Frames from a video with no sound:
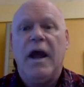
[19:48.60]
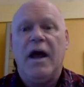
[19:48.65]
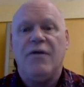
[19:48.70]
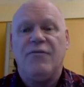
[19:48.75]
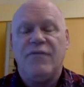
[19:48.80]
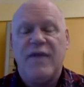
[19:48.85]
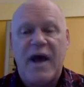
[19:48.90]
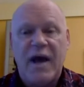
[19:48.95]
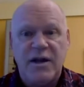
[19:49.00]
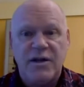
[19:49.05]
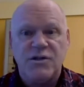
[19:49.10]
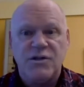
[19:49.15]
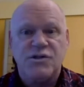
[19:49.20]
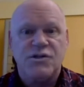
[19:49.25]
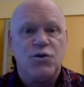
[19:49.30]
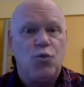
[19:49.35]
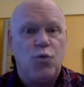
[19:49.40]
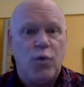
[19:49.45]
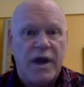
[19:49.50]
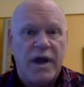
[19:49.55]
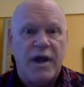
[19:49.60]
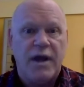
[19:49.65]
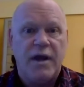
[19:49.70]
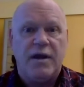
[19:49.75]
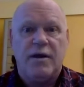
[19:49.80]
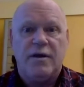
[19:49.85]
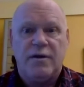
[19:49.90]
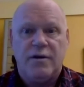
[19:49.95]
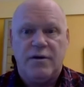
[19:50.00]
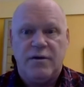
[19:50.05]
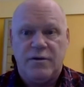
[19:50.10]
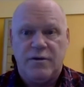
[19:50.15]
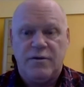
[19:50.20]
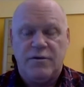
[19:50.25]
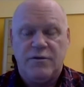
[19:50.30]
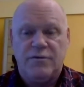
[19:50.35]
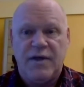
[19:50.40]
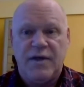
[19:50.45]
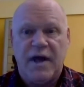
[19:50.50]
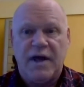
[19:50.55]
And that is the way
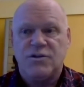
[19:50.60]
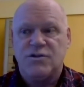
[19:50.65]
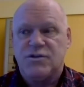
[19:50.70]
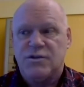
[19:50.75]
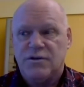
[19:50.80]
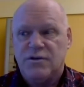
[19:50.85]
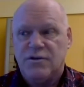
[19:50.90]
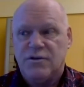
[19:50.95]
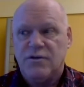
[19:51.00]
that